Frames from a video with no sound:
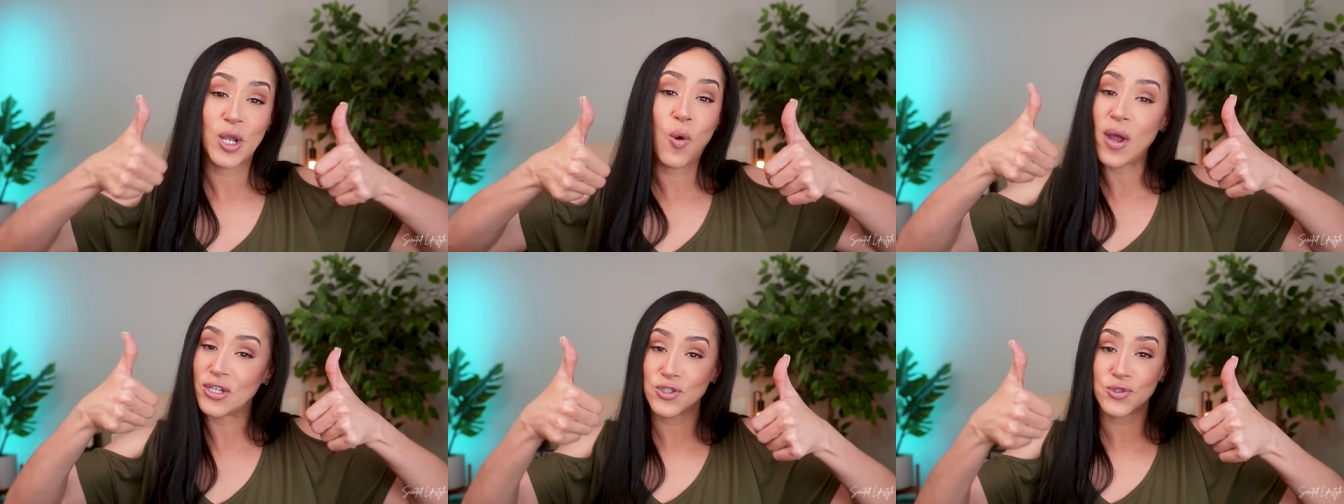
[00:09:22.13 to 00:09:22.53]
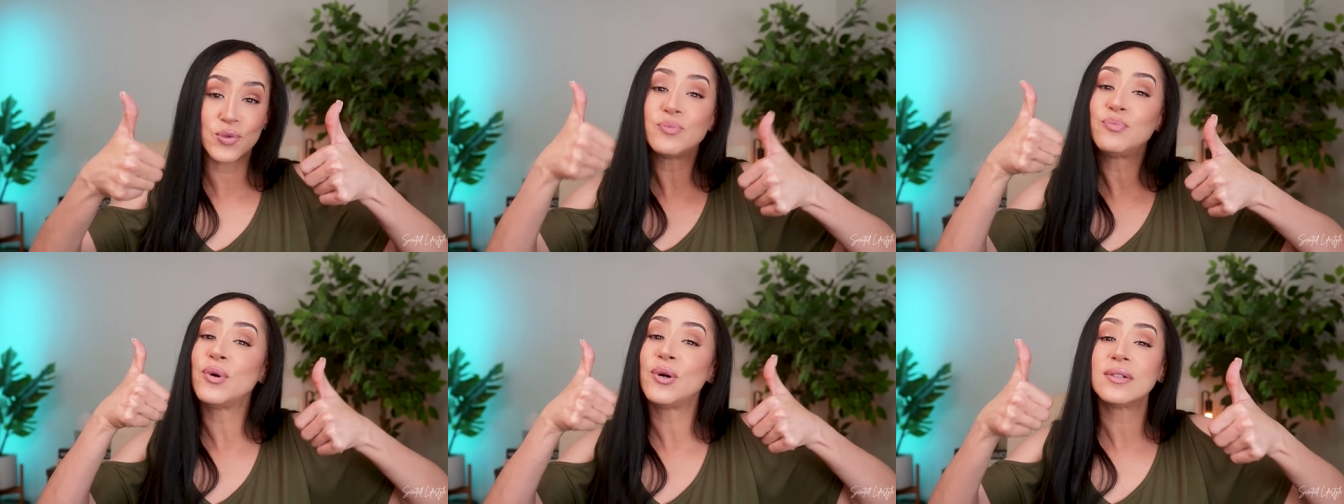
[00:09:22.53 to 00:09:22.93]

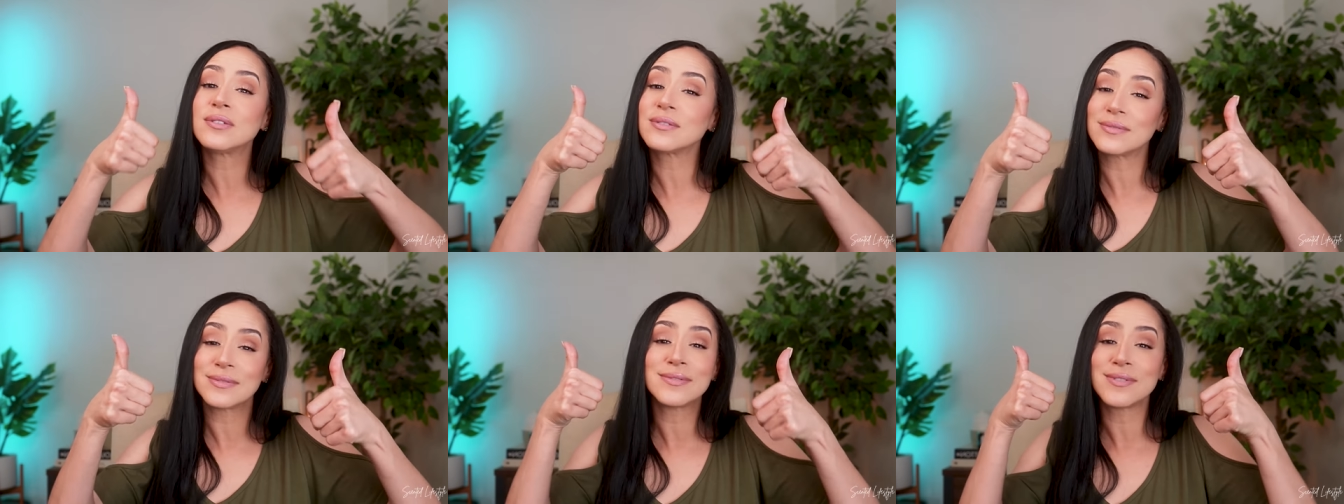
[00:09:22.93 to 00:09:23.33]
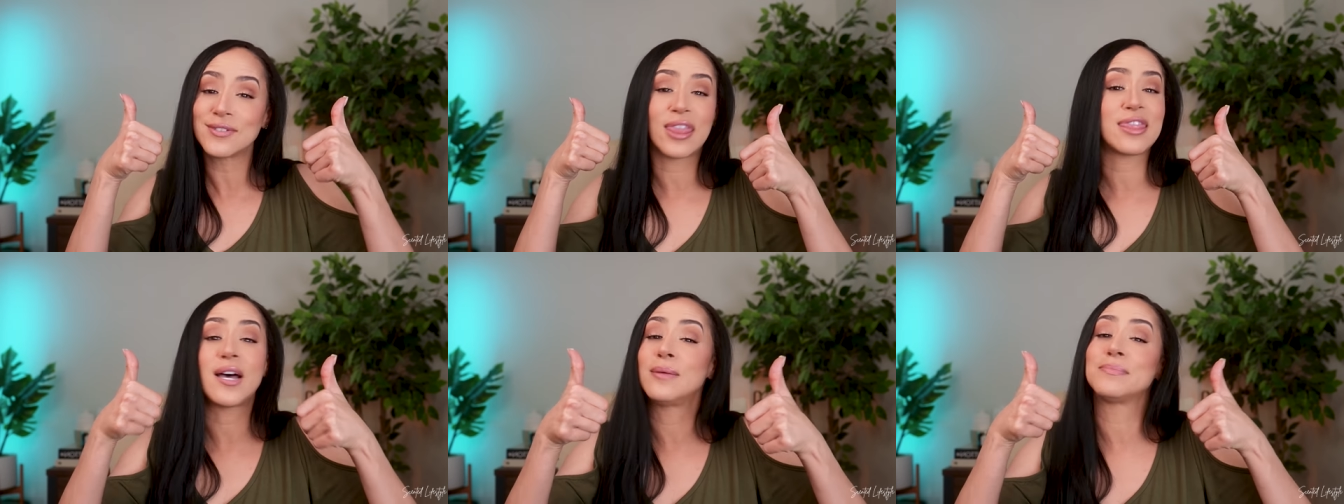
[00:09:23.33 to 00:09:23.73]
Quadruple
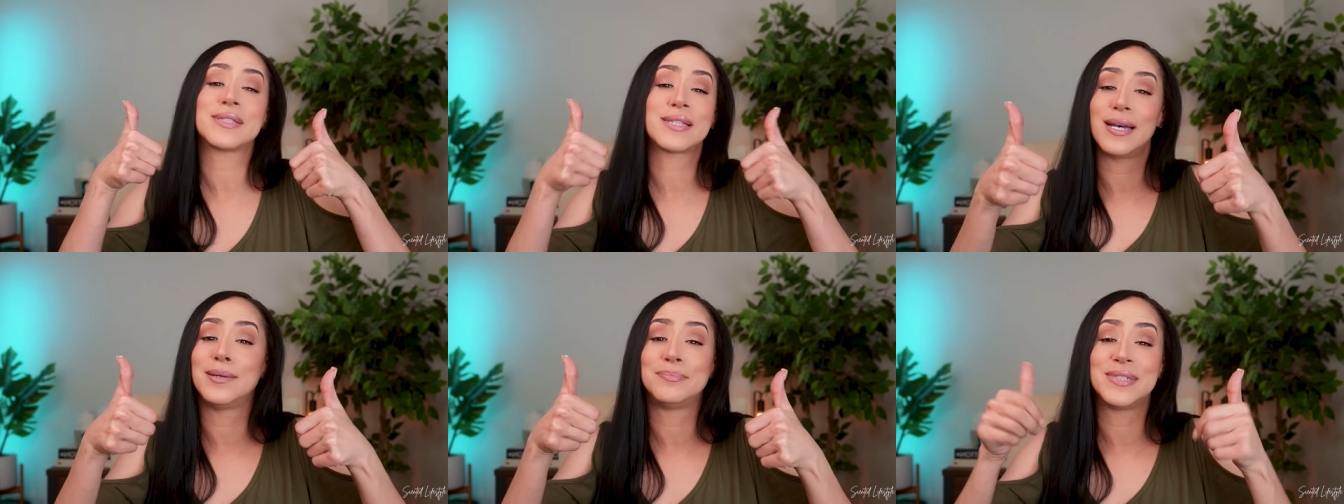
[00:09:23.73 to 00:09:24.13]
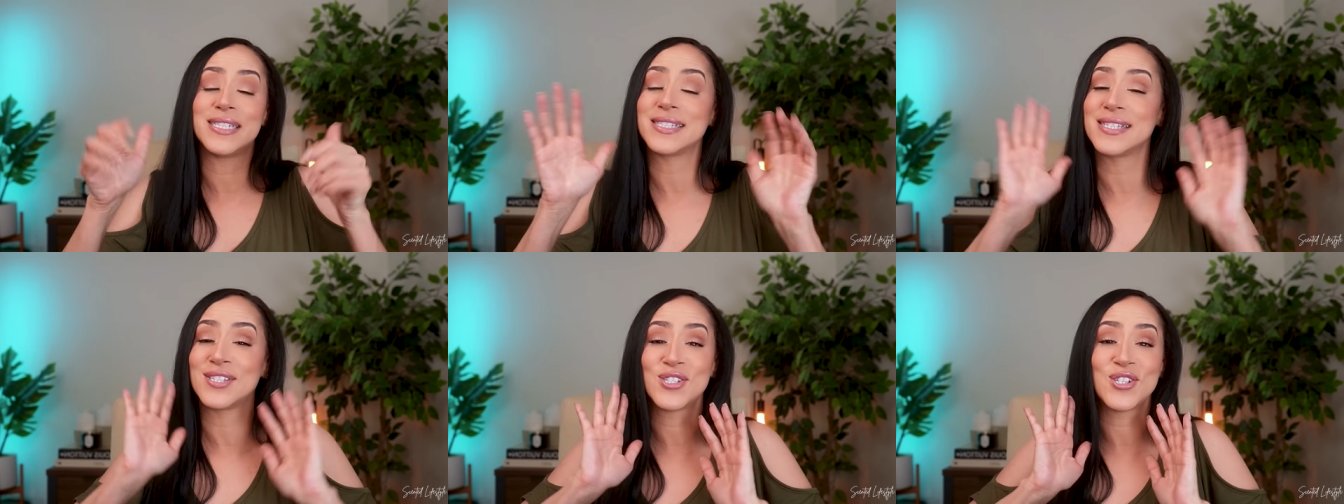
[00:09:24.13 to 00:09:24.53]
thumbs
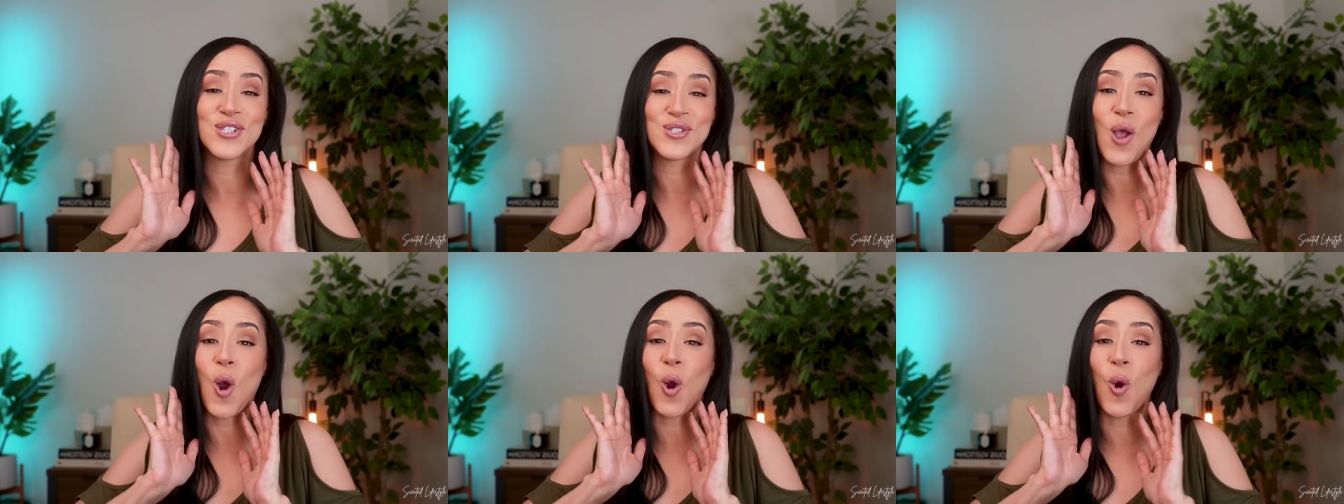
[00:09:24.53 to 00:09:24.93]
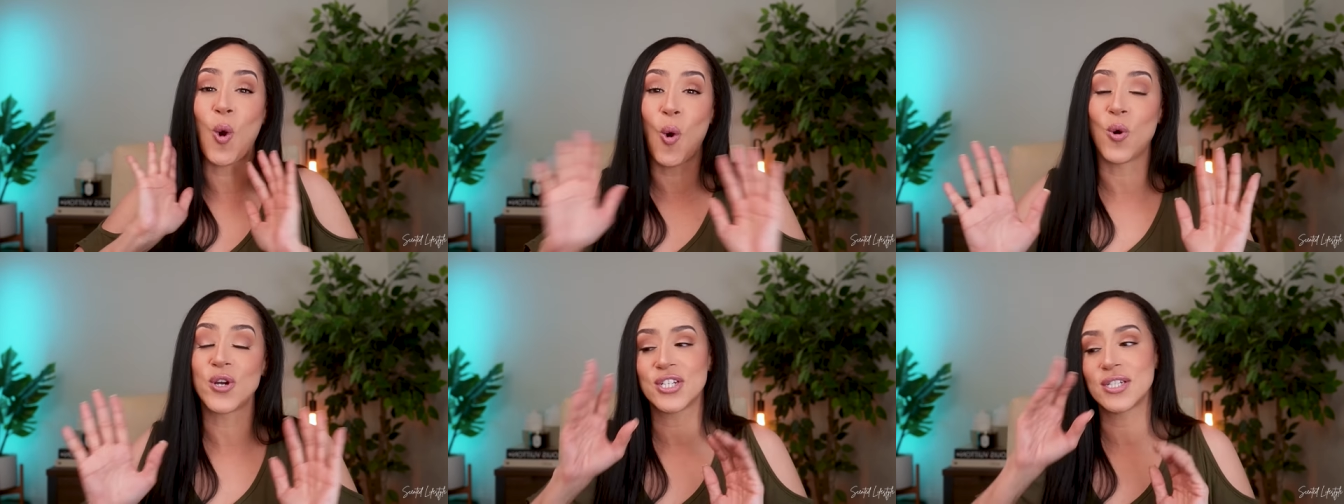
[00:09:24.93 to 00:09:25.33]
up. This is
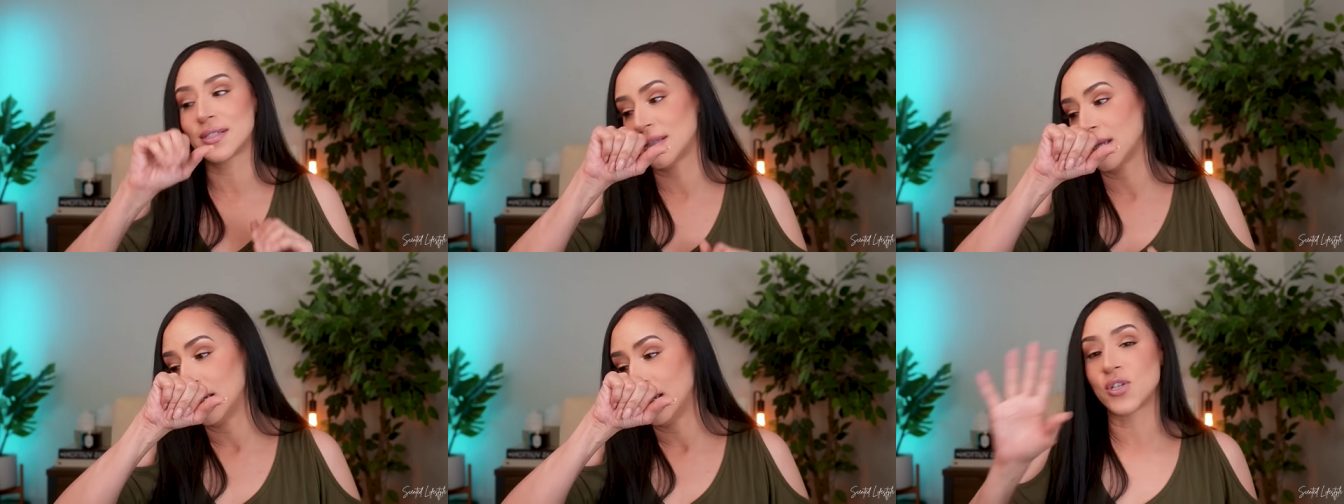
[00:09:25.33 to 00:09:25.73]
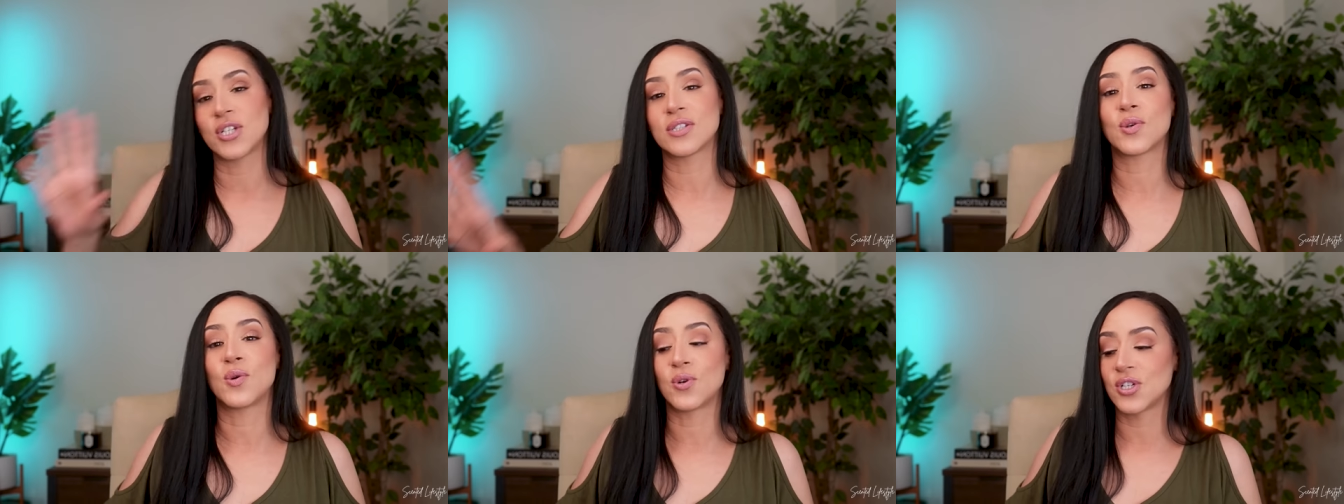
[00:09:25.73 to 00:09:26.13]
just gorgeous,
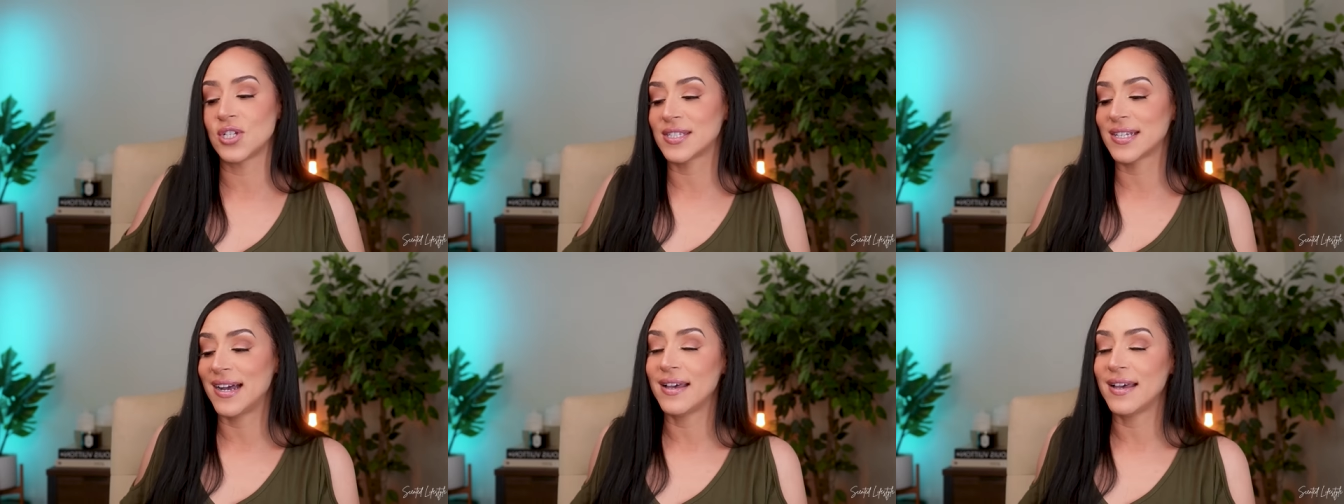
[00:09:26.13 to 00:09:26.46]
gorgeous, gorgeous.